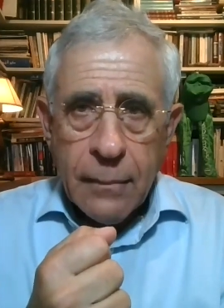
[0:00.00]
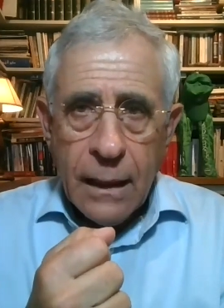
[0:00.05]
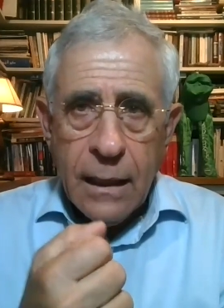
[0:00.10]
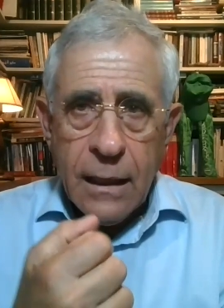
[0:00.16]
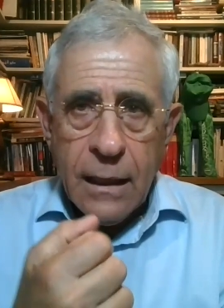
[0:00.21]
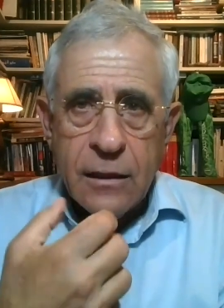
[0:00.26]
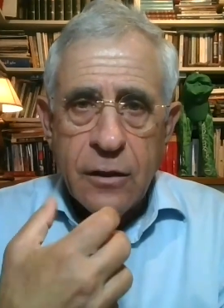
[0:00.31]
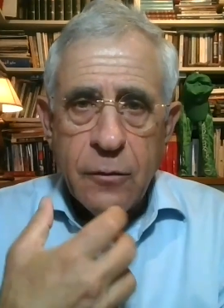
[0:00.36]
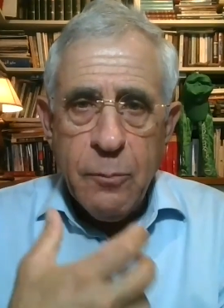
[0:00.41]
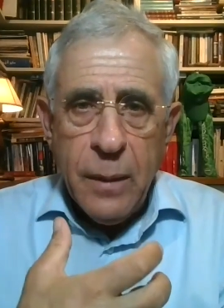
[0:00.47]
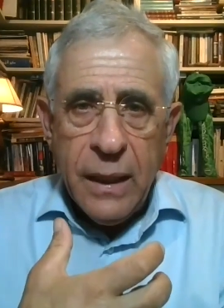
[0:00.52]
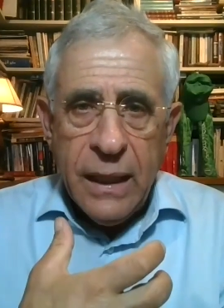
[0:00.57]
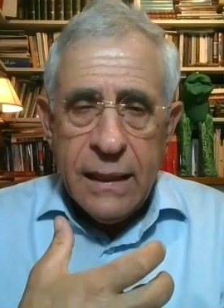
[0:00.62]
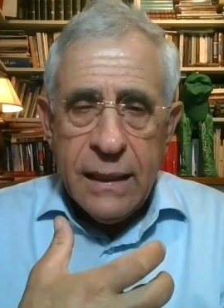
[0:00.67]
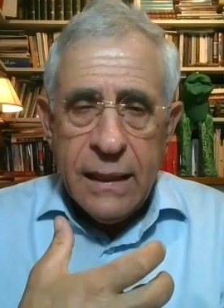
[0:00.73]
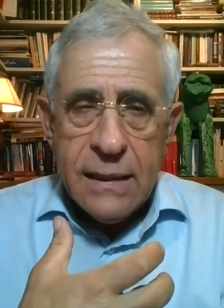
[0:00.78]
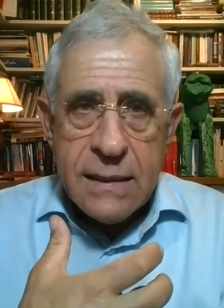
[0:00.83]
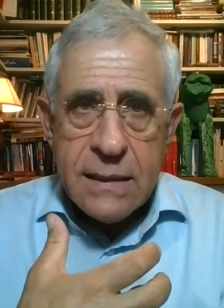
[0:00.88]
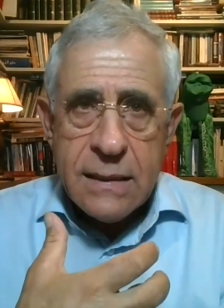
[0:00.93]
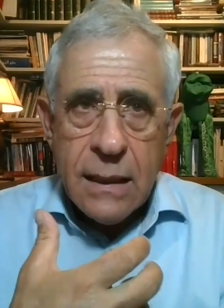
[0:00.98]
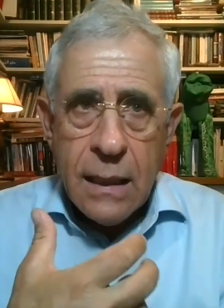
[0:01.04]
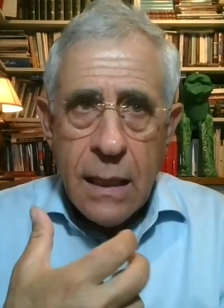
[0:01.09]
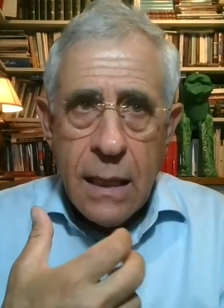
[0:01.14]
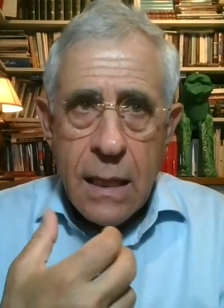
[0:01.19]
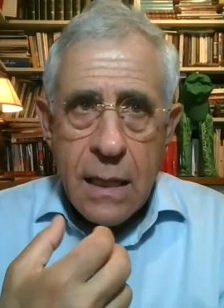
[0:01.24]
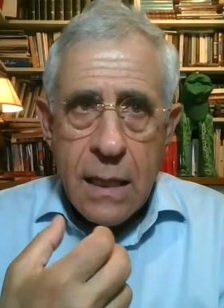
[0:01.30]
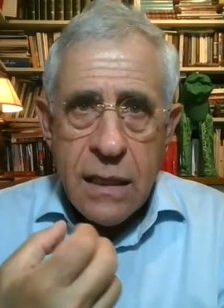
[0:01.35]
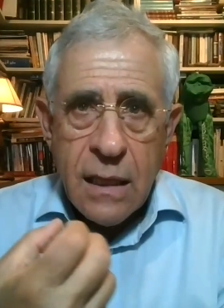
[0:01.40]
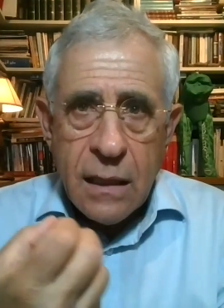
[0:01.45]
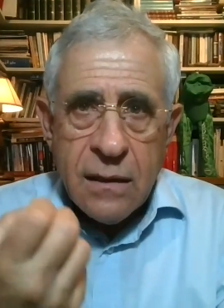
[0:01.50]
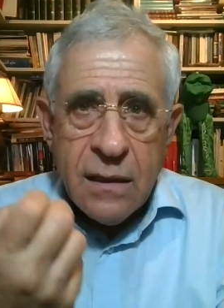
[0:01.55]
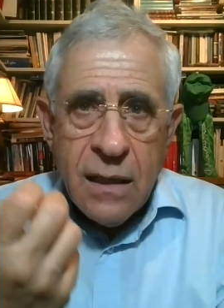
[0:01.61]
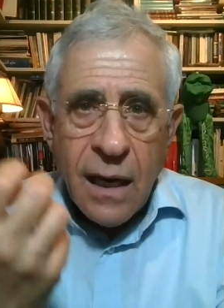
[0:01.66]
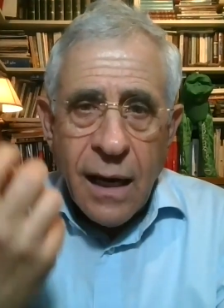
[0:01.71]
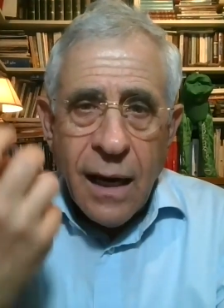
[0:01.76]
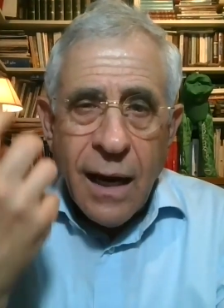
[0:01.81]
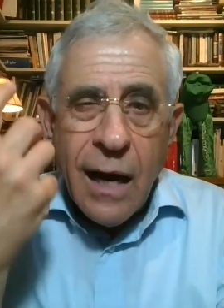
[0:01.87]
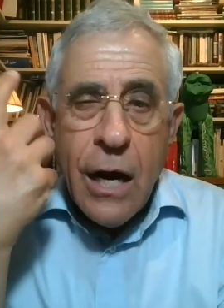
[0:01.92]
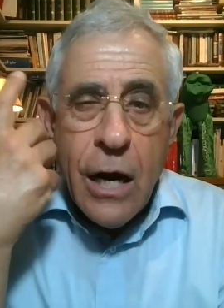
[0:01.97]
it means that
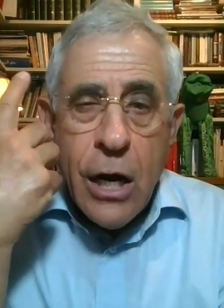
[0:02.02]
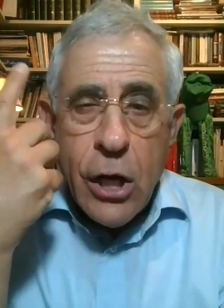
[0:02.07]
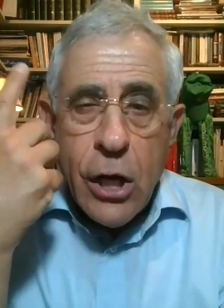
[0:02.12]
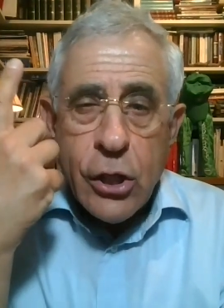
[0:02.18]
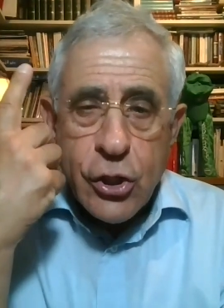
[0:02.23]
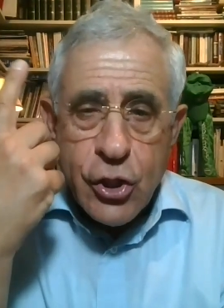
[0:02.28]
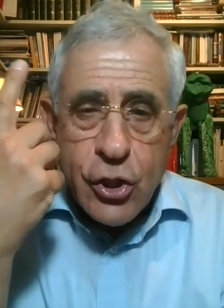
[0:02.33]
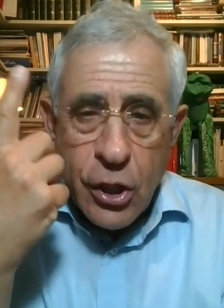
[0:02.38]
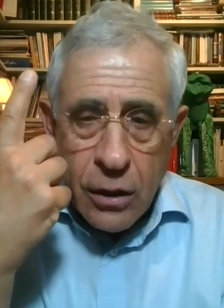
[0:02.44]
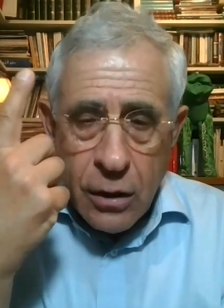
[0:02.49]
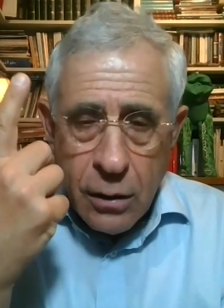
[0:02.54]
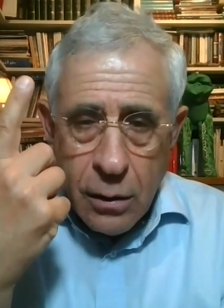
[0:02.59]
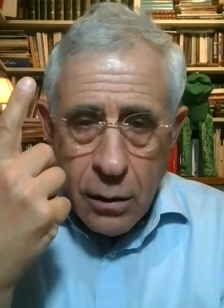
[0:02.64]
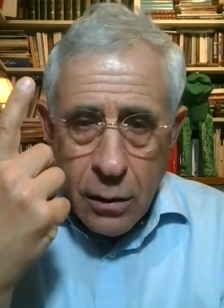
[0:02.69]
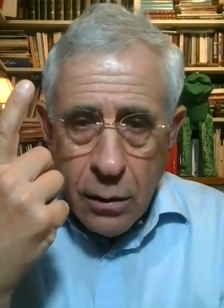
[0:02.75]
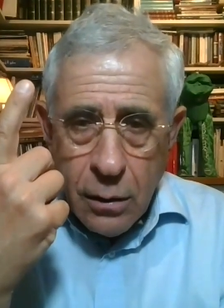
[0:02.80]
their religion,